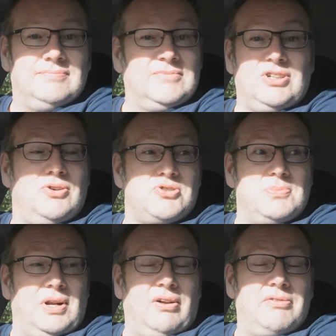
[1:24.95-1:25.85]
cars are my
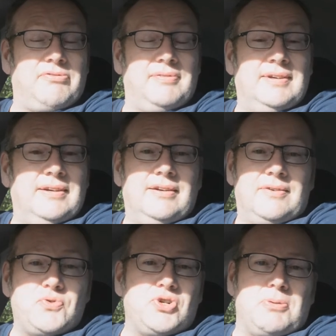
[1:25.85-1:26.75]
life.
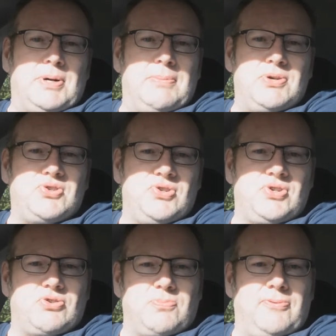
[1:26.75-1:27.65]
I've started my own business,
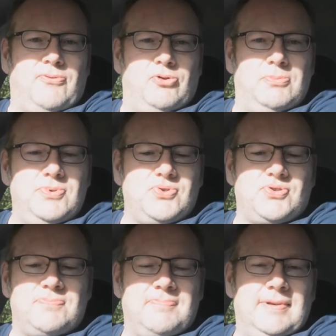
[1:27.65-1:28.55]
Central
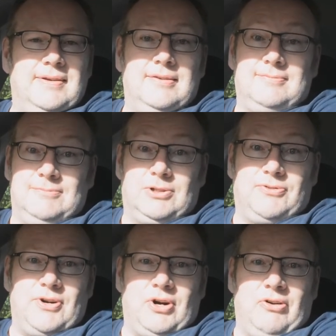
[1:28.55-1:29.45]
Performance. Look for
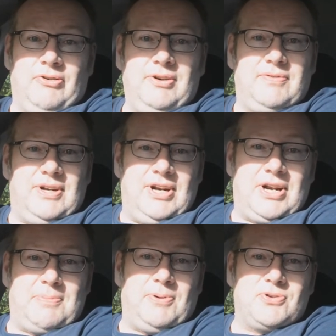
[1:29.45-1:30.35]
it online. If you need
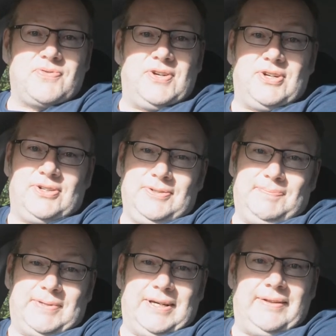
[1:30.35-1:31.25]
any parts for your car,
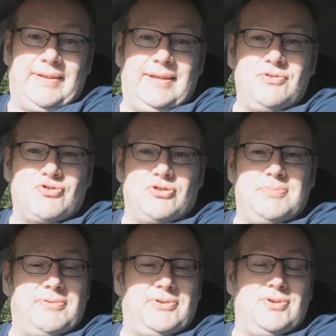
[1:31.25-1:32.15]
go there, try
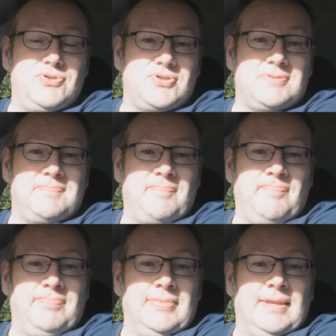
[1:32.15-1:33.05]
me first.
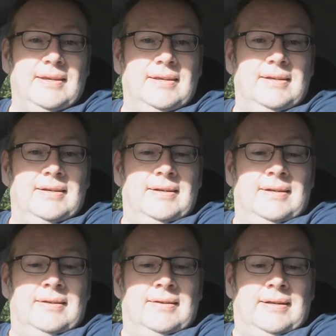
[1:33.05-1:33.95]

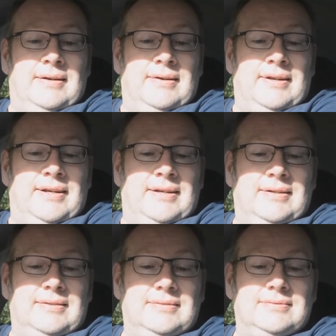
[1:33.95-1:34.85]
And yeah,
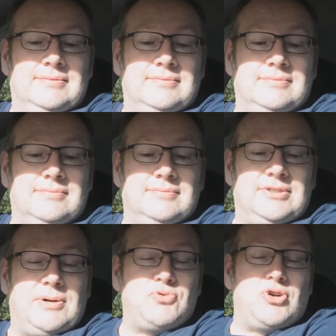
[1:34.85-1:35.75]

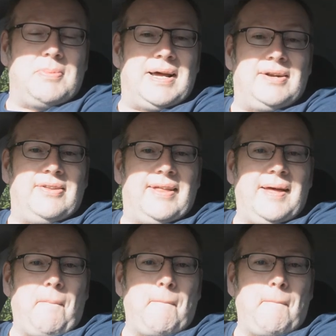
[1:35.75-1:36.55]
I'm trying my hand at that.